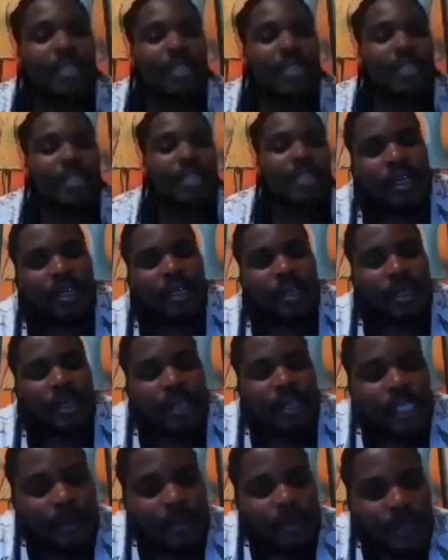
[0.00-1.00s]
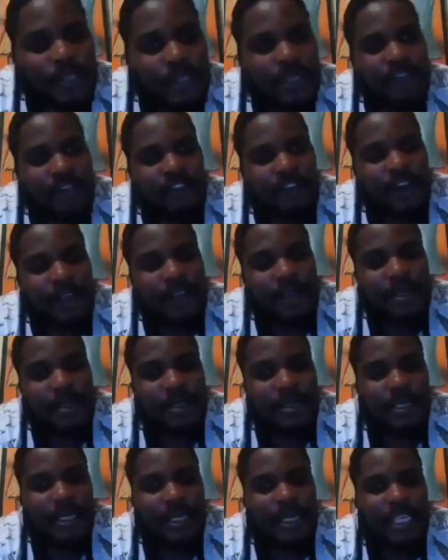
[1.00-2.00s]
okay, this particular
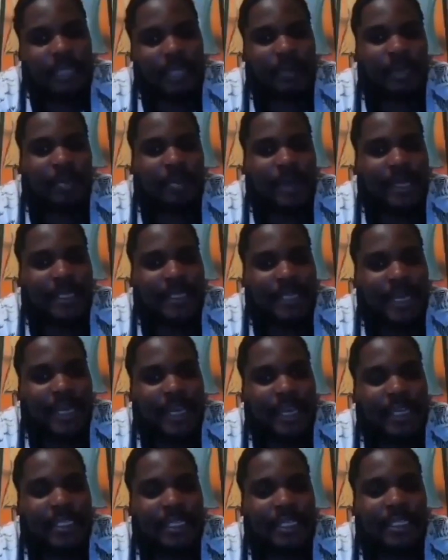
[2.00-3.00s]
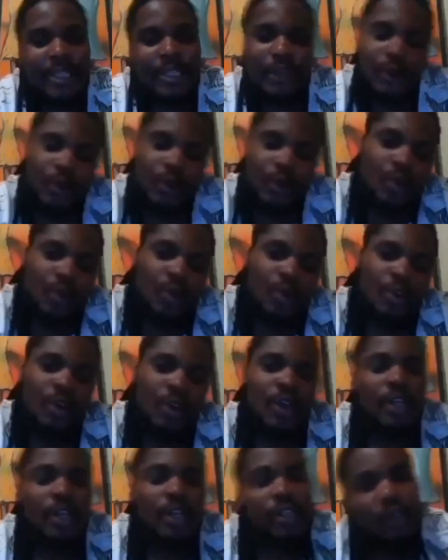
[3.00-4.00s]
violence has been maintained through
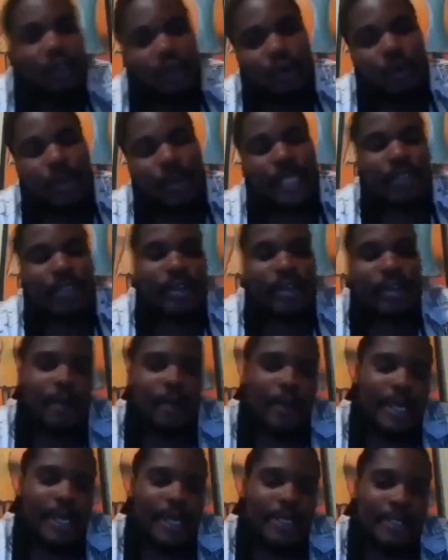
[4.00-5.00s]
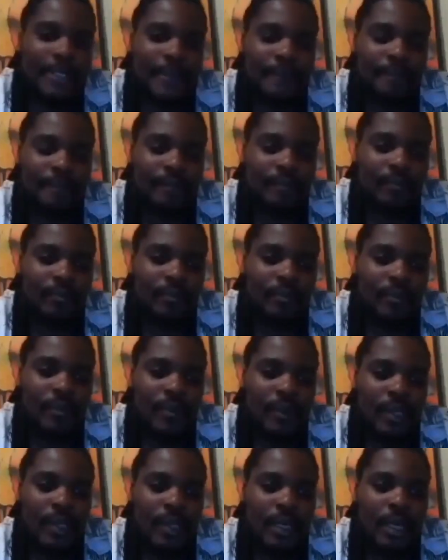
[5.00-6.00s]
two particular ways,
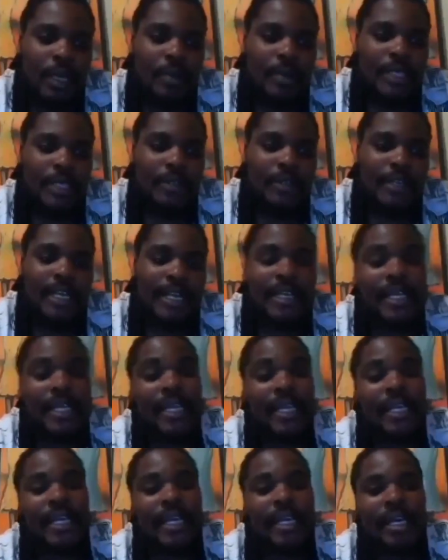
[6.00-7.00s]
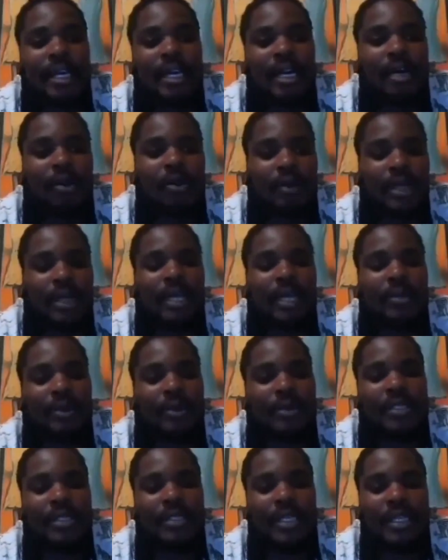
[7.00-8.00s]
particularly when I'm
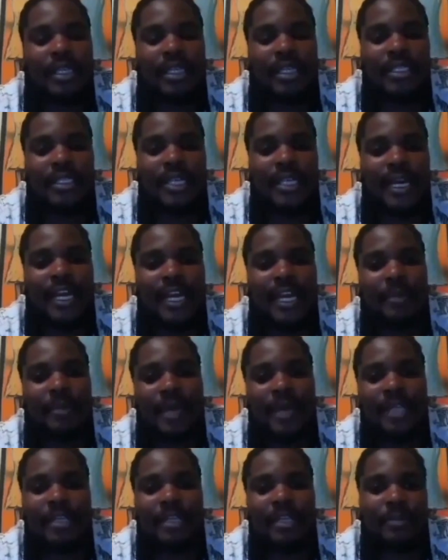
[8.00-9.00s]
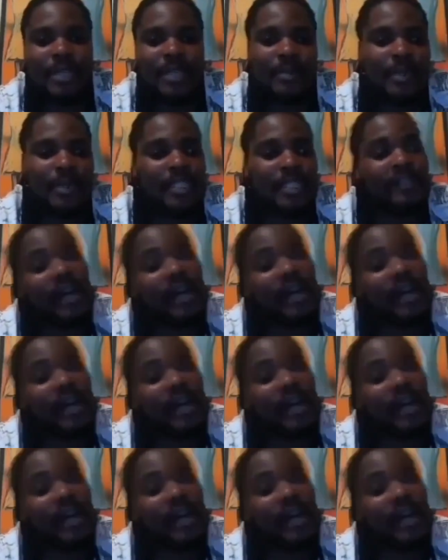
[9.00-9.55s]
using the Shangani battle in perspective.